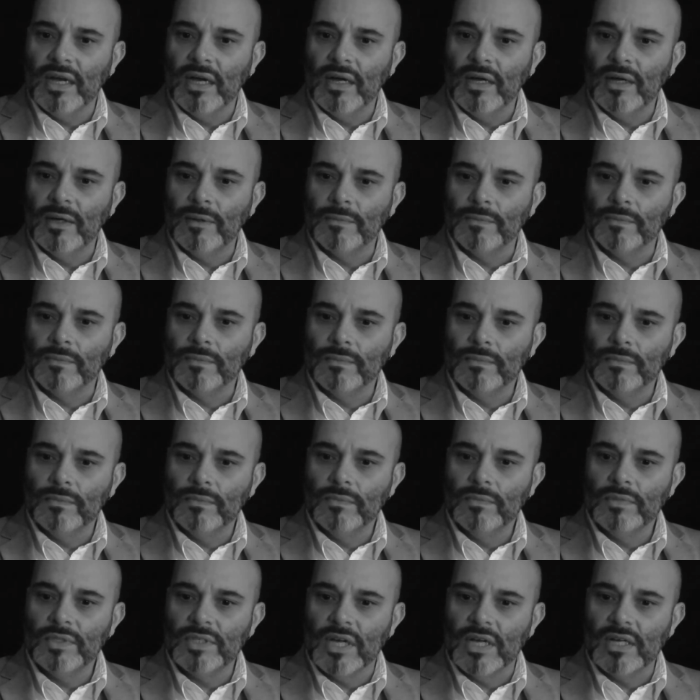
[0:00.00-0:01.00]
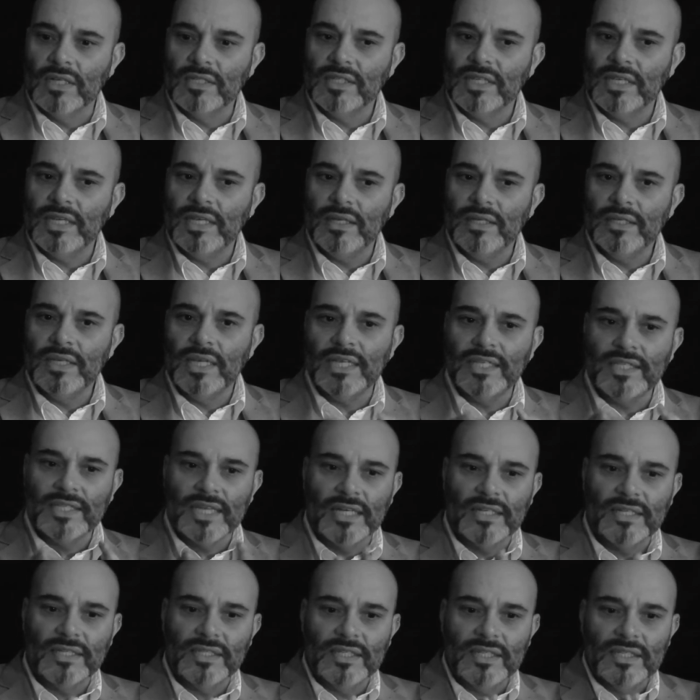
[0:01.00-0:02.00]
um, does, he, he
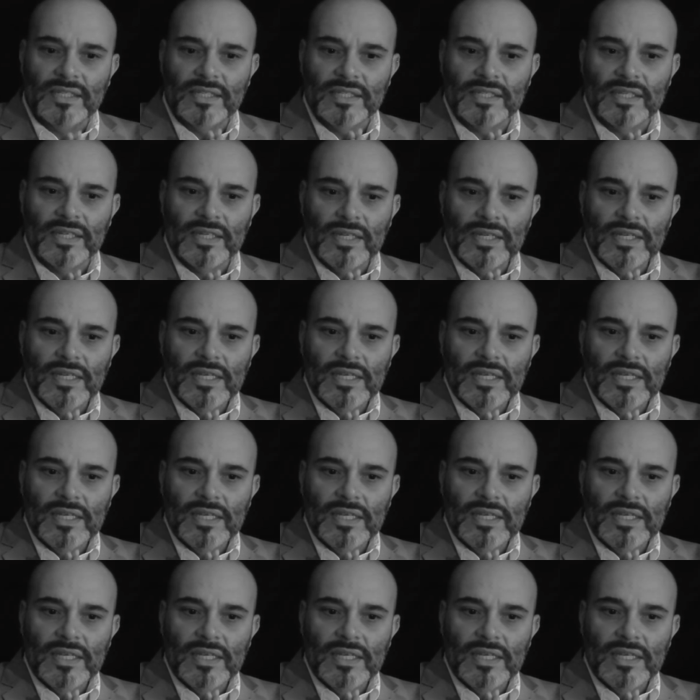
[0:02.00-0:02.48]
does this,